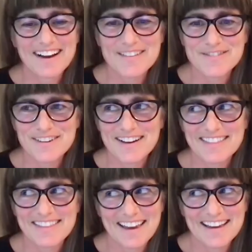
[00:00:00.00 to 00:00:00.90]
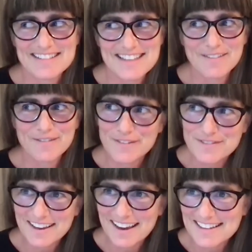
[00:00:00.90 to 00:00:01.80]
I've read the eighteen
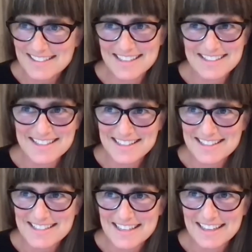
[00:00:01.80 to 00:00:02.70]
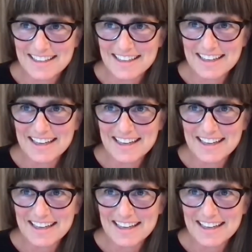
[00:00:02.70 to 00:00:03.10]
fifty, eighteen sixty,